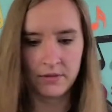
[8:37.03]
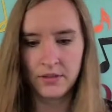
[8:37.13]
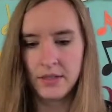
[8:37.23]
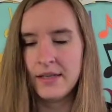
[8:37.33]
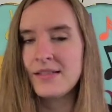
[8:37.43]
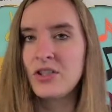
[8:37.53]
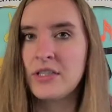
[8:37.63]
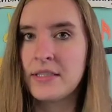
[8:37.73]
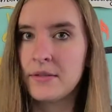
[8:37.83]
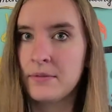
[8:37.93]
I still need
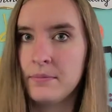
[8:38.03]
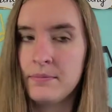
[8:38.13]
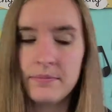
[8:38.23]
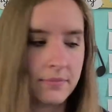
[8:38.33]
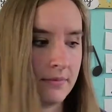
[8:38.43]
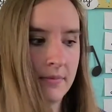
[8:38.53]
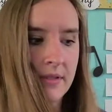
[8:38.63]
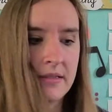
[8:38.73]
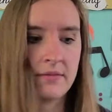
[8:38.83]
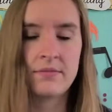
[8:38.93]
to
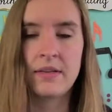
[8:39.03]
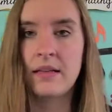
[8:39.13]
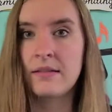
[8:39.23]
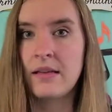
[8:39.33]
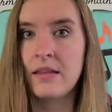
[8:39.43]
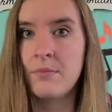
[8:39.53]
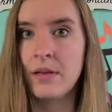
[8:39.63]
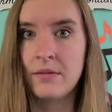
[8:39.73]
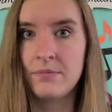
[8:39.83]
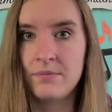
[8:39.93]
send them
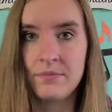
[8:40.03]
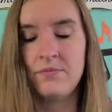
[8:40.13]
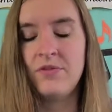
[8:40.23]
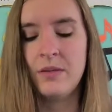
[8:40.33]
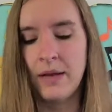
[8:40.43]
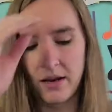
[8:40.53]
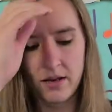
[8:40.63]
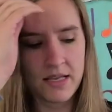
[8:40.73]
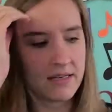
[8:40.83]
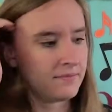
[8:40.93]
my feedback on
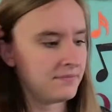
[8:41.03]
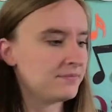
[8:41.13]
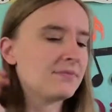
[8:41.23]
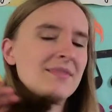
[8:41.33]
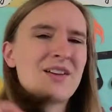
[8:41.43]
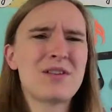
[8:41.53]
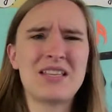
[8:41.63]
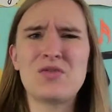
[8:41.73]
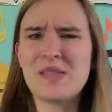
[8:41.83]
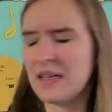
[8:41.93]
it. I want to
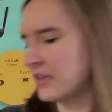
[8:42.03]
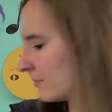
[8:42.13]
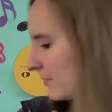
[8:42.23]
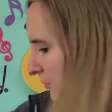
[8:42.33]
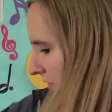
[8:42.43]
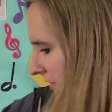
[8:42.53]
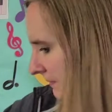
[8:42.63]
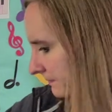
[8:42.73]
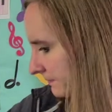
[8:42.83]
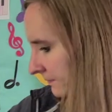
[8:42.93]
use it a little bit more though.
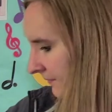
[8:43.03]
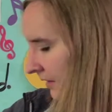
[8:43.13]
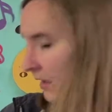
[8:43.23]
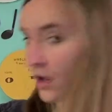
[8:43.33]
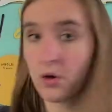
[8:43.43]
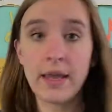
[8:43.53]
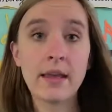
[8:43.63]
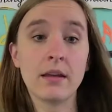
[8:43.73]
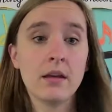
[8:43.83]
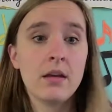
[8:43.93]

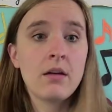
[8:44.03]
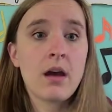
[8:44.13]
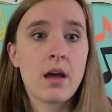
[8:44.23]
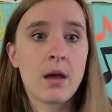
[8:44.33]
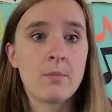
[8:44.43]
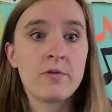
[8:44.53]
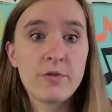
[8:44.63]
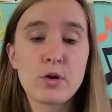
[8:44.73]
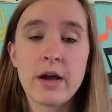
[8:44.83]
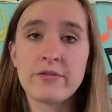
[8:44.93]
Okay, full
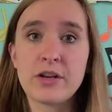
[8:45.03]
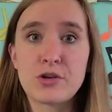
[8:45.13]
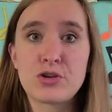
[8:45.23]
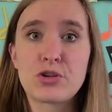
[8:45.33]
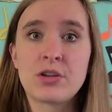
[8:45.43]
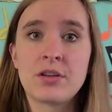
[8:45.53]
coverage